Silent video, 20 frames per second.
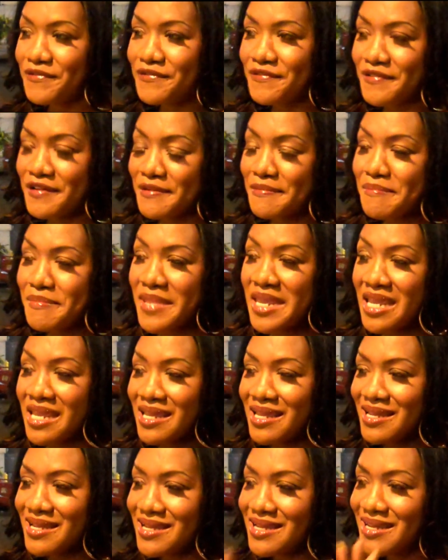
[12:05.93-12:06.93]
For
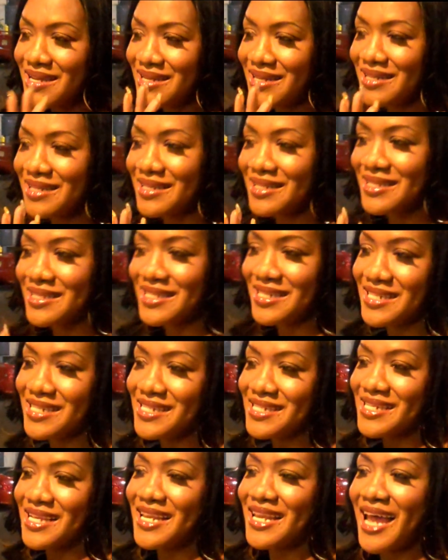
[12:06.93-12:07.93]
me, this
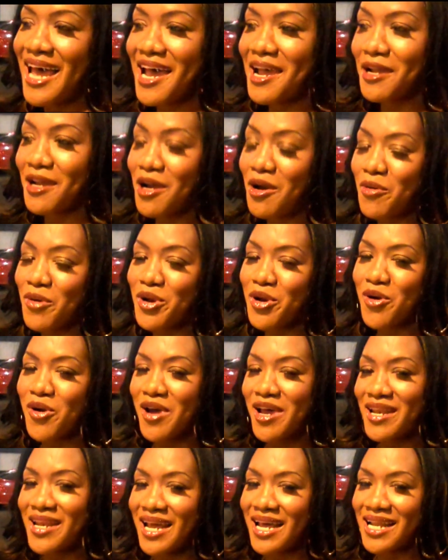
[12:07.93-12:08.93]
is a lot going
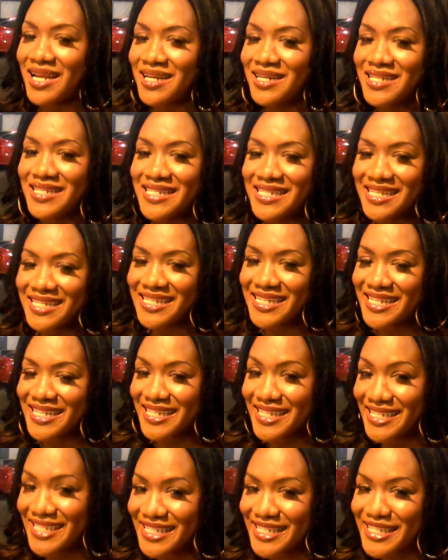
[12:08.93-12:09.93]
on. I done did
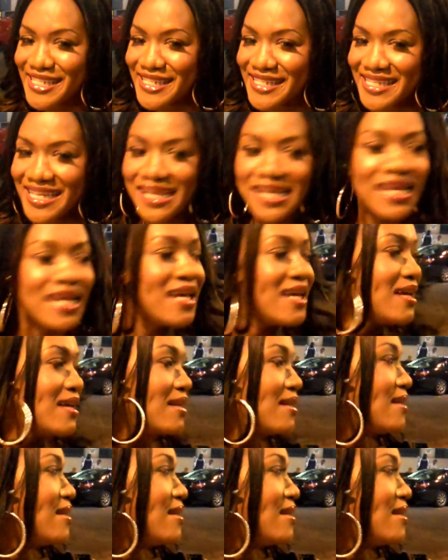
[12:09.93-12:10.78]
this, and